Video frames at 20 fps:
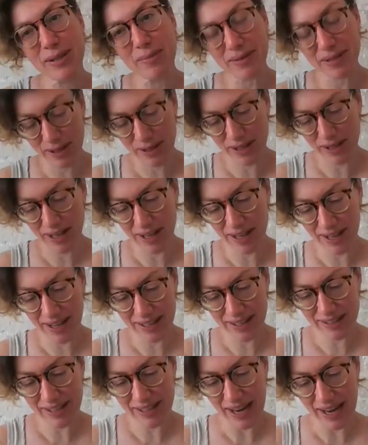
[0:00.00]
to
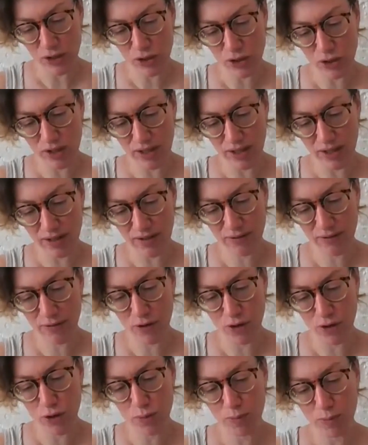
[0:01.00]
actually the
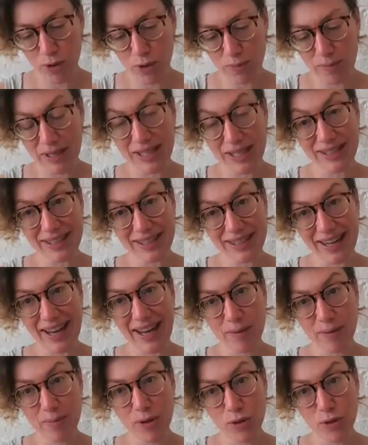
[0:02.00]
first board meeting that I
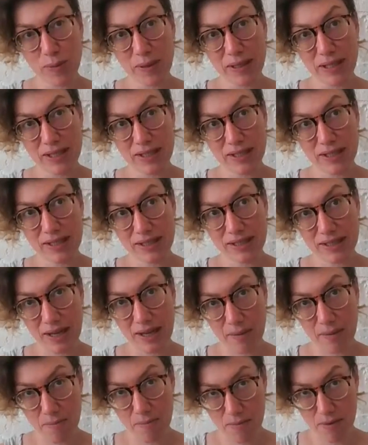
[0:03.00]
had
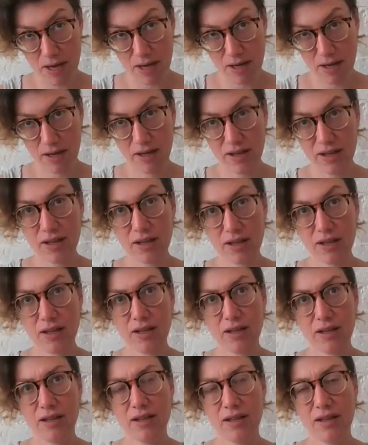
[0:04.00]
post-pandemic,
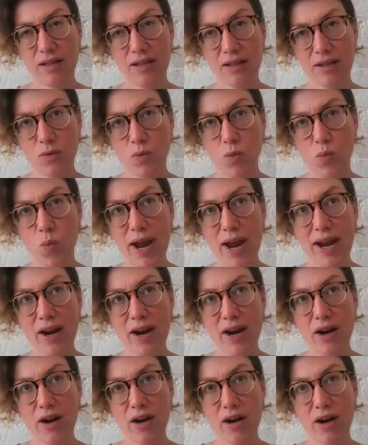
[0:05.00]

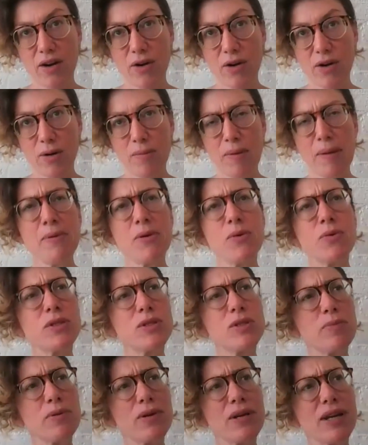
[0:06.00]
where maybe it
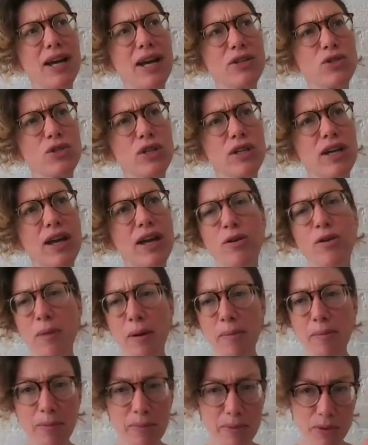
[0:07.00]
was actually, I don't
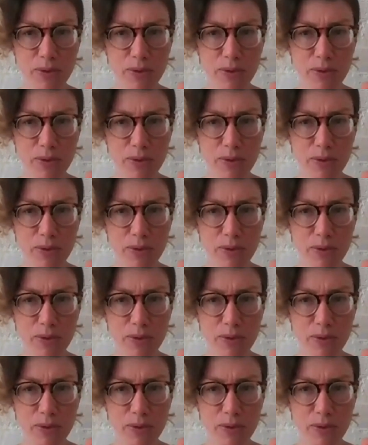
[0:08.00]
remember,